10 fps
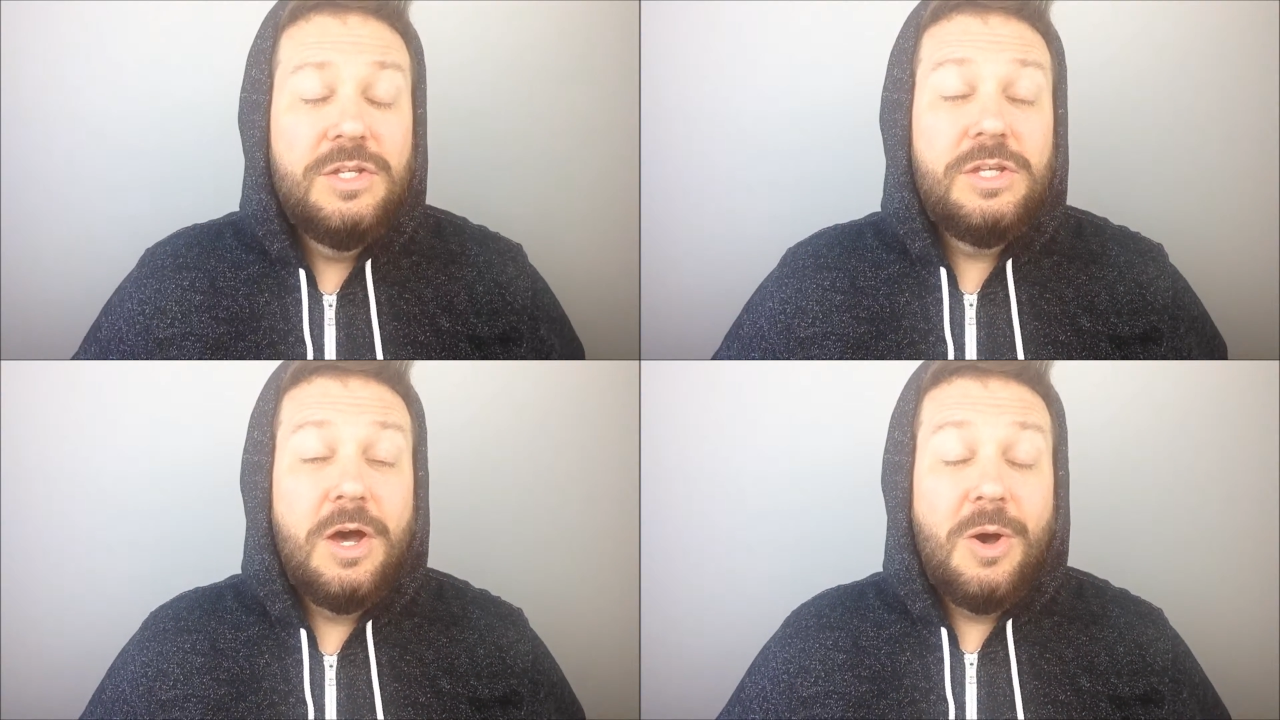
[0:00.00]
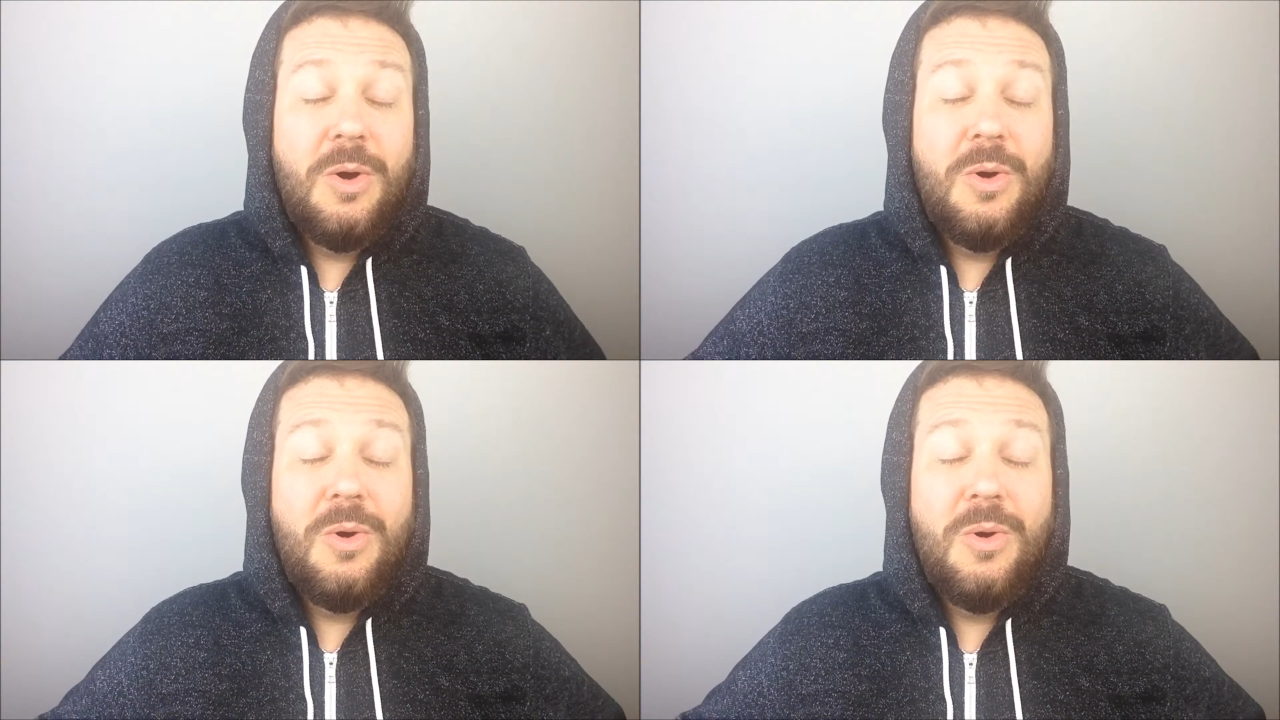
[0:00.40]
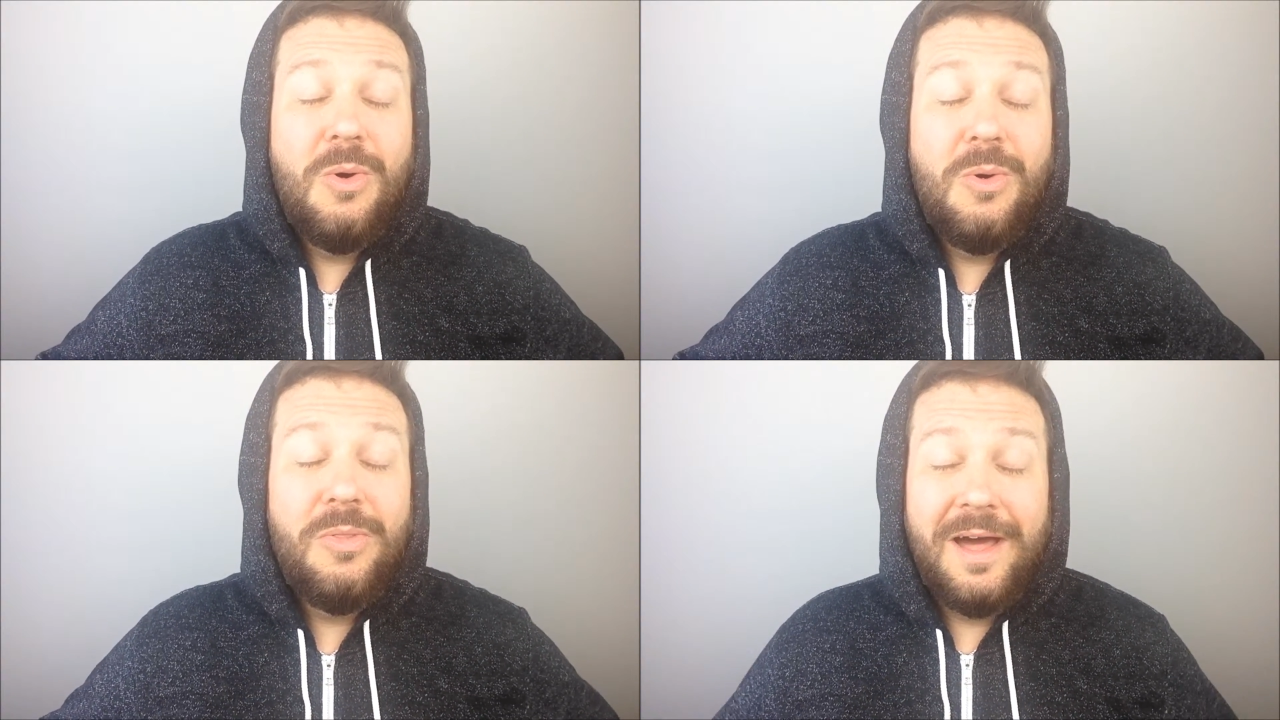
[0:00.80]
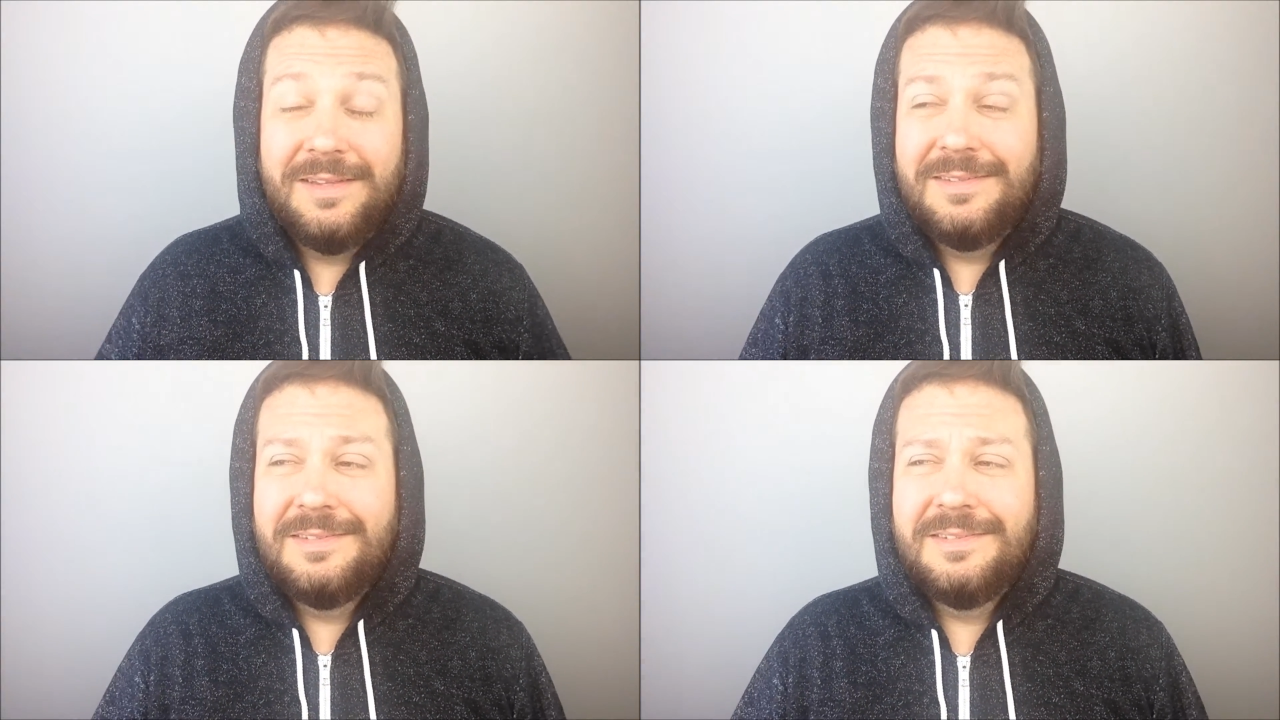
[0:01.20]
So
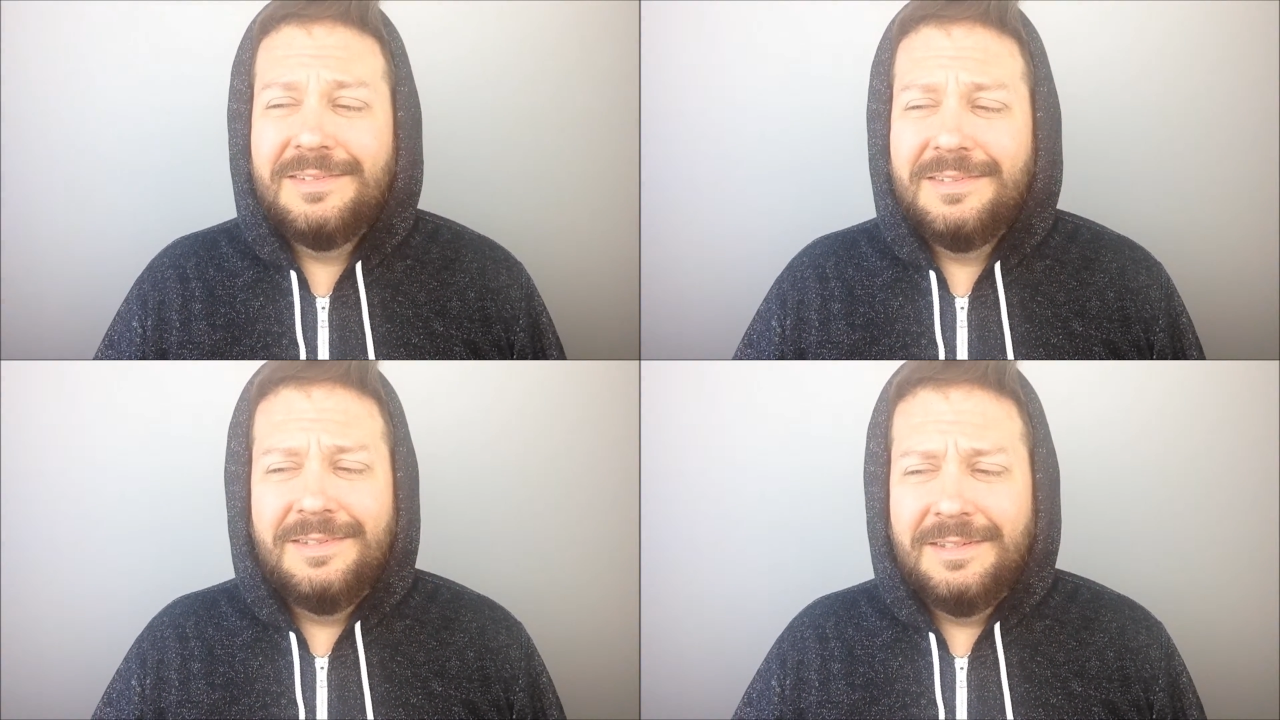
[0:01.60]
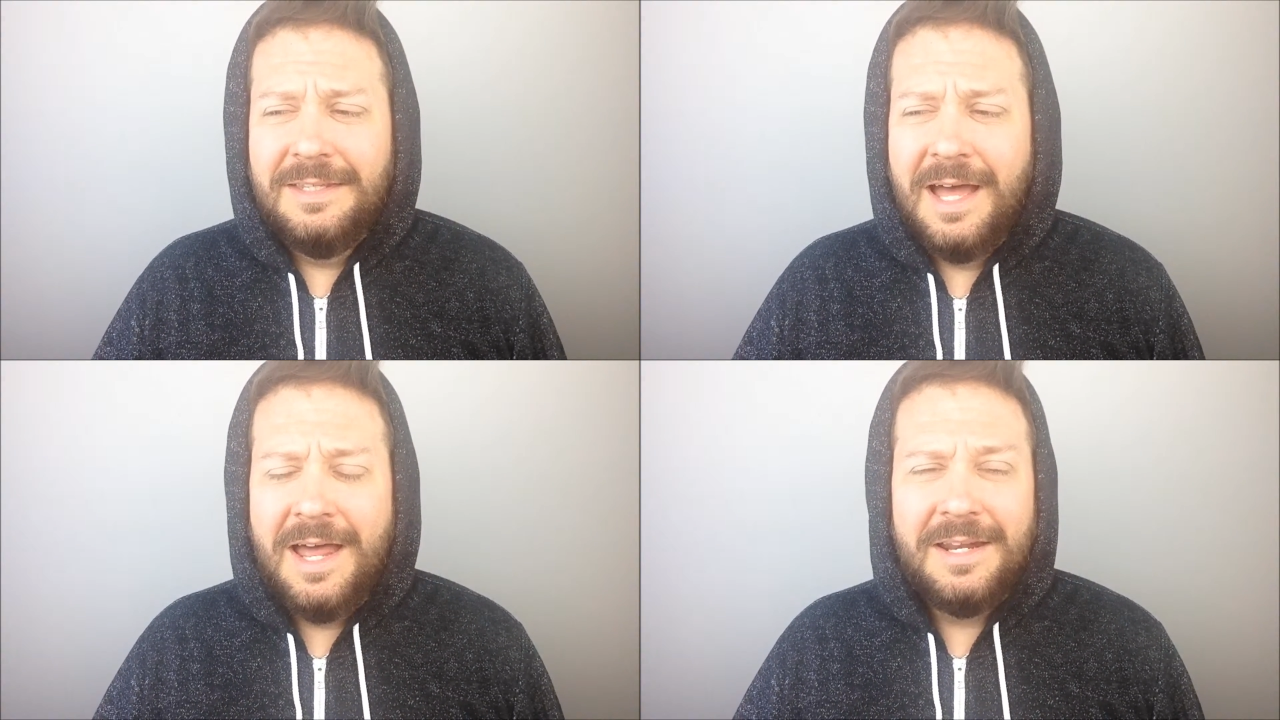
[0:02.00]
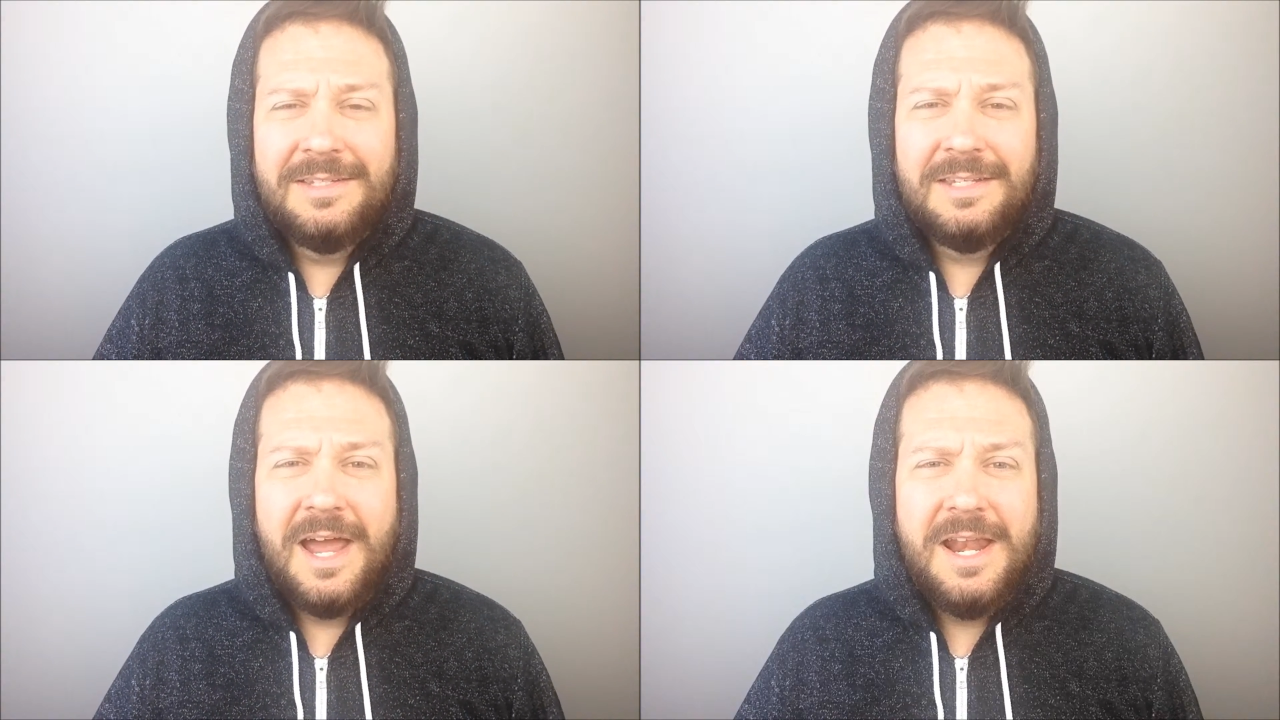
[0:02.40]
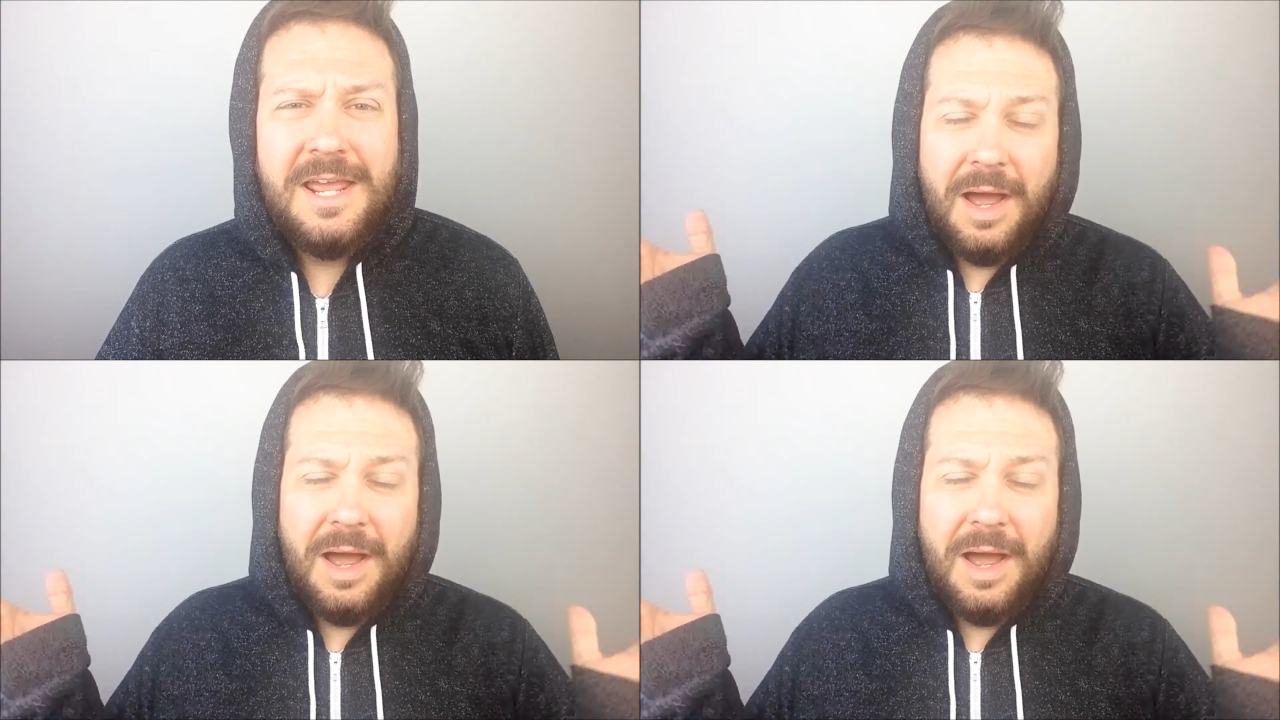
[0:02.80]
that's not exciting.